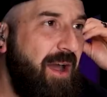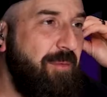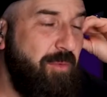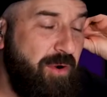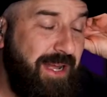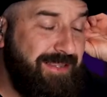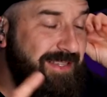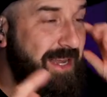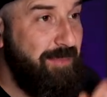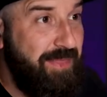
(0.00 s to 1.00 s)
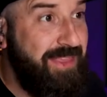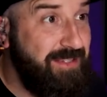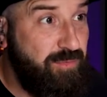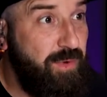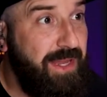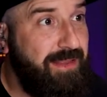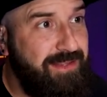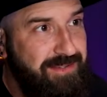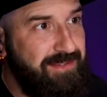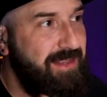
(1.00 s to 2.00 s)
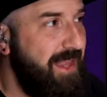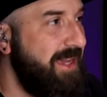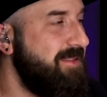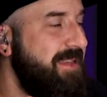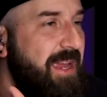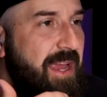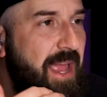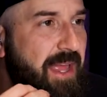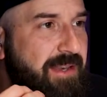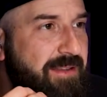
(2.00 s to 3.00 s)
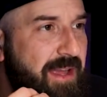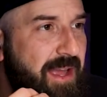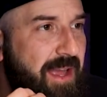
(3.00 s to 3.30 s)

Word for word: or not today, but this week. This is the last day, and